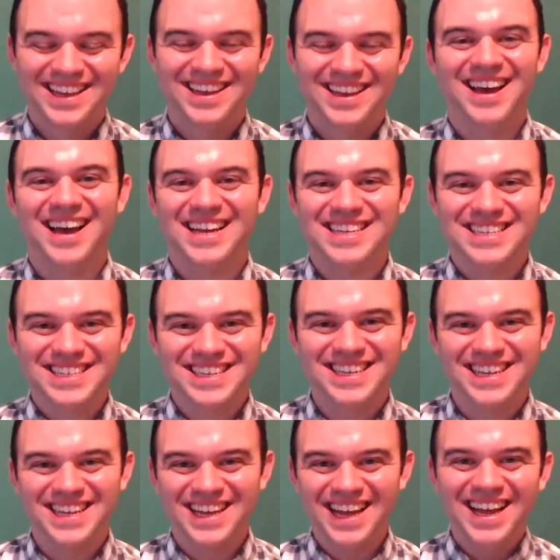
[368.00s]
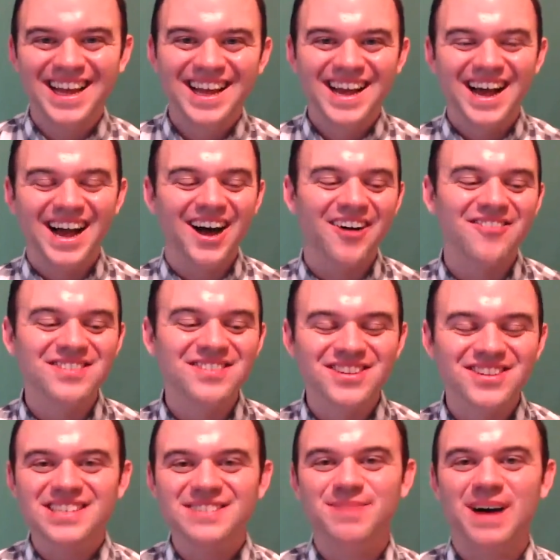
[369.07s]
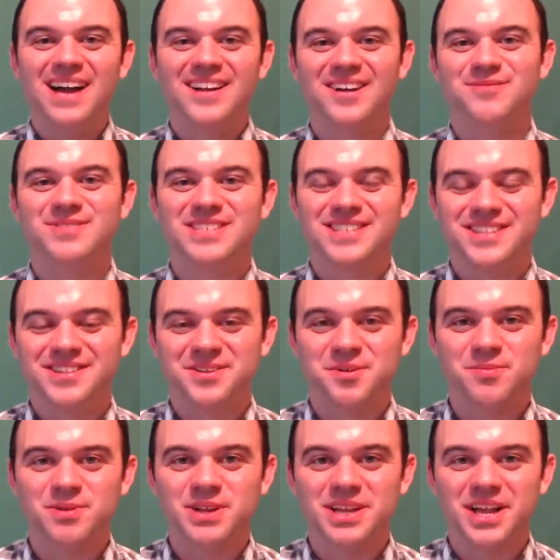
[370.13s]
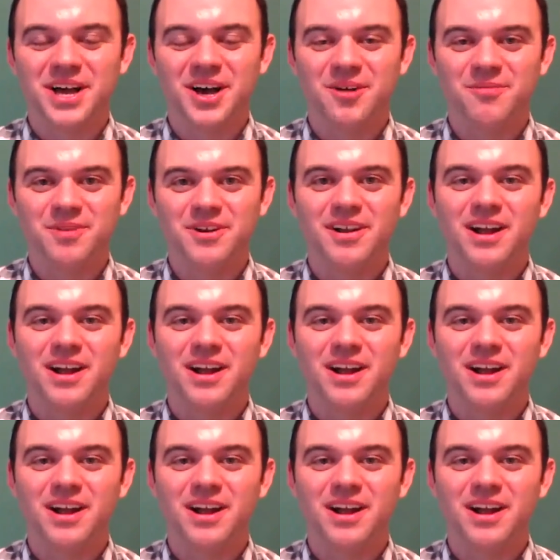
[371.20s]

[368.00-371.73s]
Nice. So let's back up just a little bit. Your